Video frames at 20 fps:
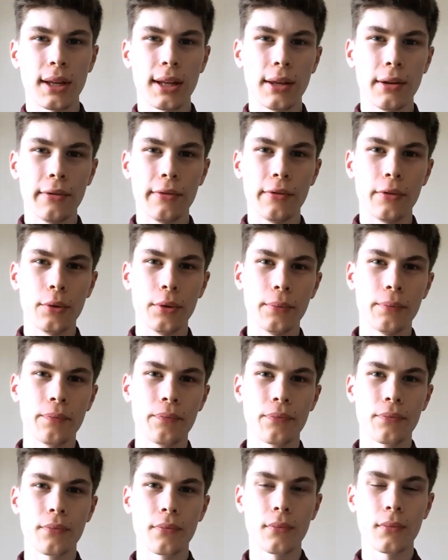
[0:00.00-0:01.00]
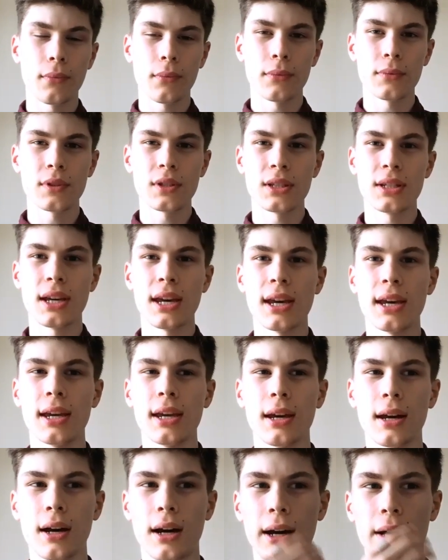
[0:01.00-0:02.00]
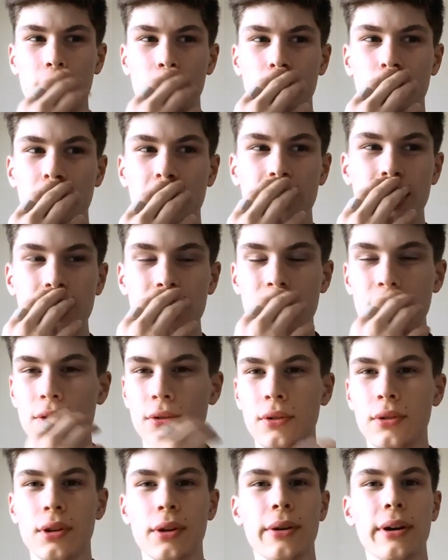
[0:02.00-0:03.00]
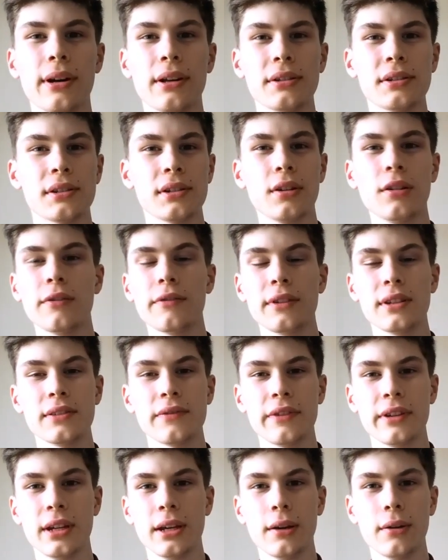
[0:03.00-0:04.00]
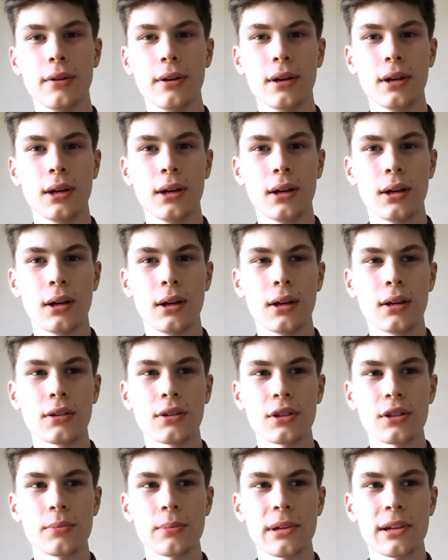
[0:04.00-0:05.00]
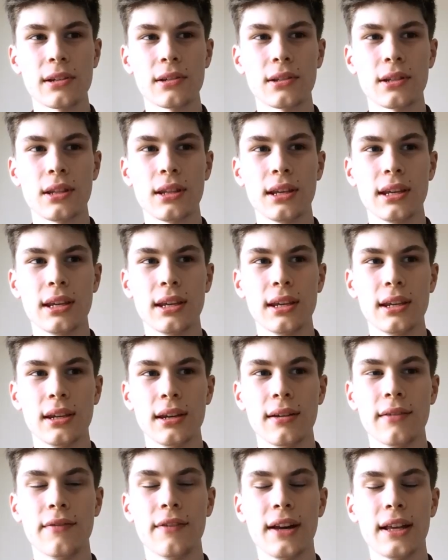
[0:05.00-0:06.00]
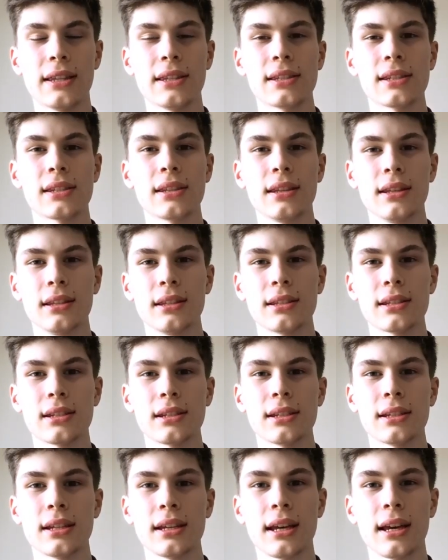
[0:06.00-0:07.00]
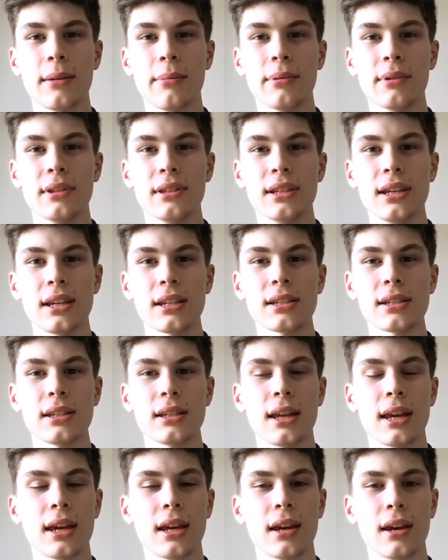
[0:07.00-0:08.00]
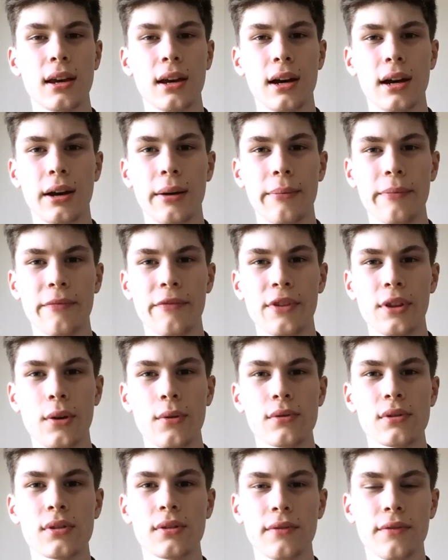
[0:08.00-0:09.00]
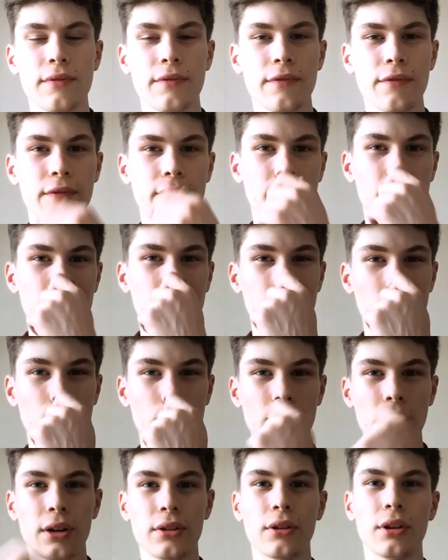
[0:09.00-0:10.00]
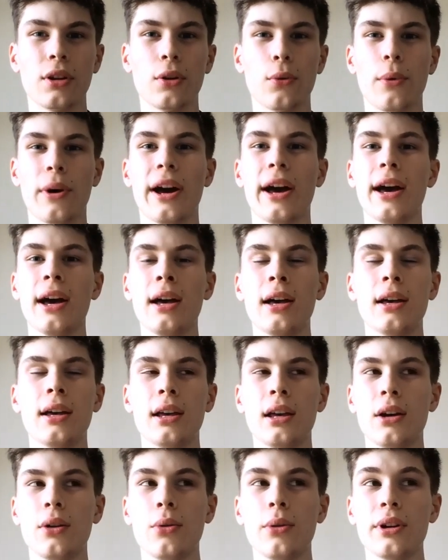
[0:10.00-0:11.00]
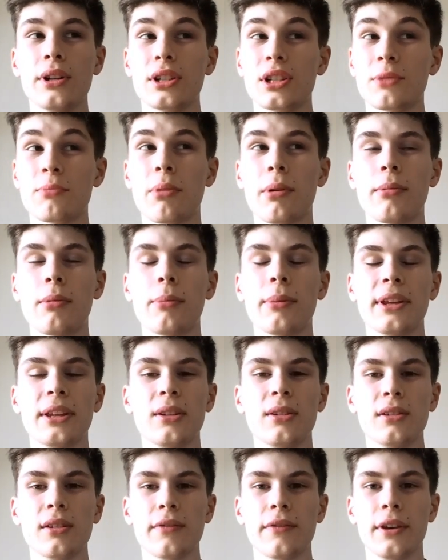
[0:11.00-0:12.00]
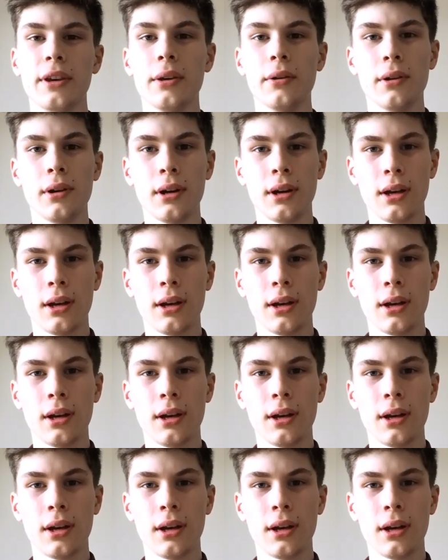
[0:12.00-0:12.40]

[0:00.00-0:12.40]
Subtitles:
Hello everyone. Today I really do not know how to start off this video, just because of the events that happened yesterday. For those of you that are unaware, which is probably none of you,